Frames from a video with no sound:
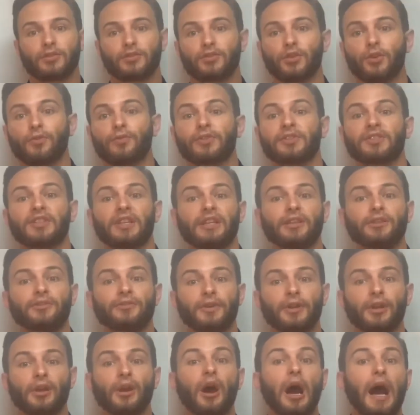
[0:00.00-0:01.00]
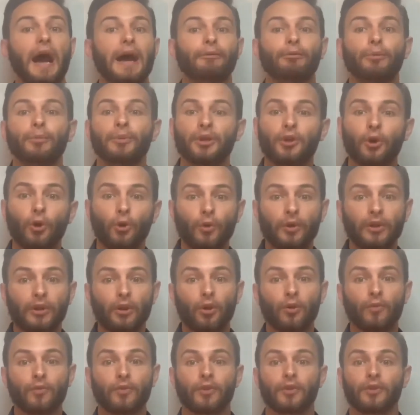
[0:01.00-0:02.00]
So for today's video, I will be going
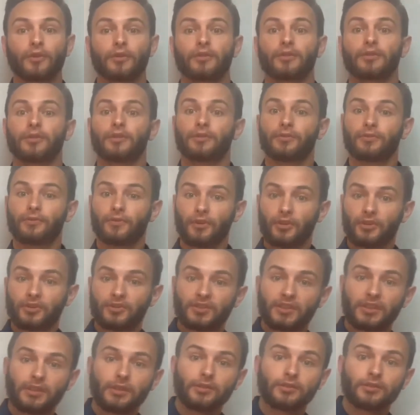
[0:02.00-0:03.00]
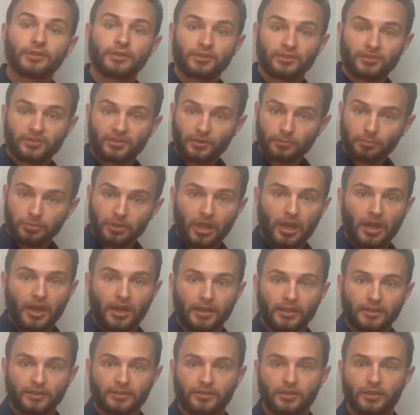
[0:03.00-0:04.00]
over the first thing is
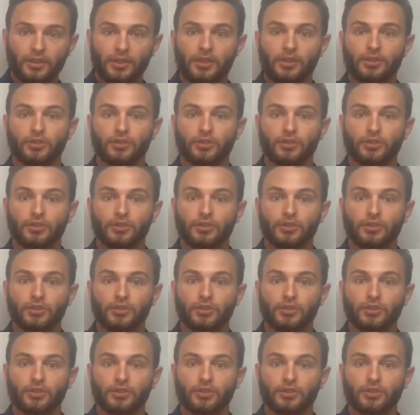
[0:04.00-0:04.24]
supplies.